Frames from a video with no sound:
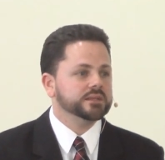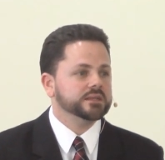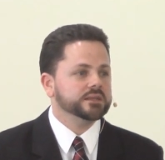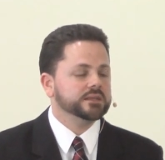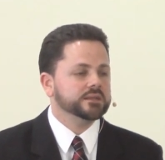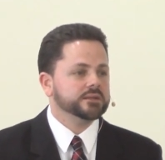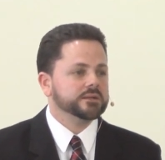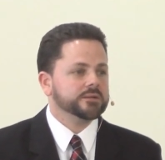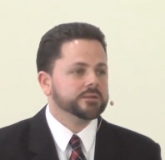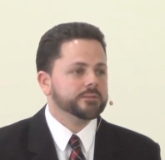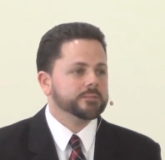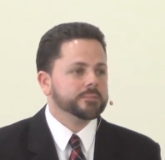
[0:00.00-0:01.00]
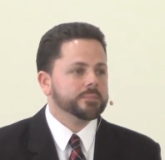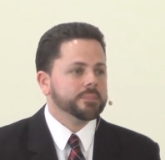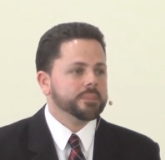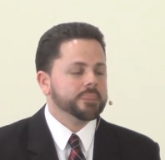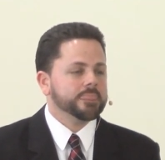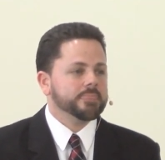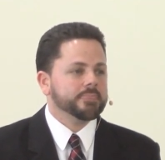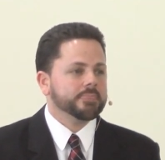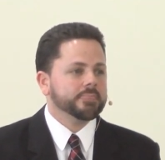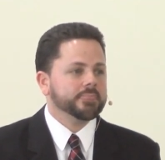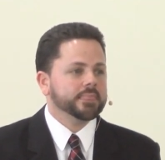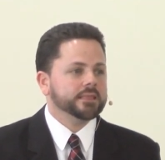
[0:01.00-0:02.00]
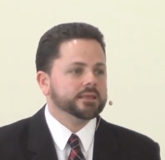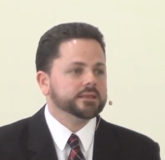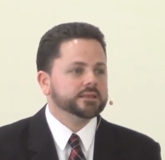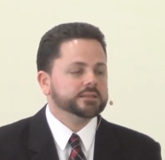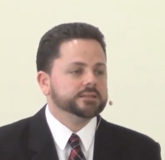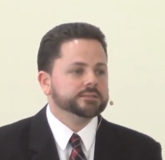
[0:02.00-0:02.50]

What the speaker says: (silence)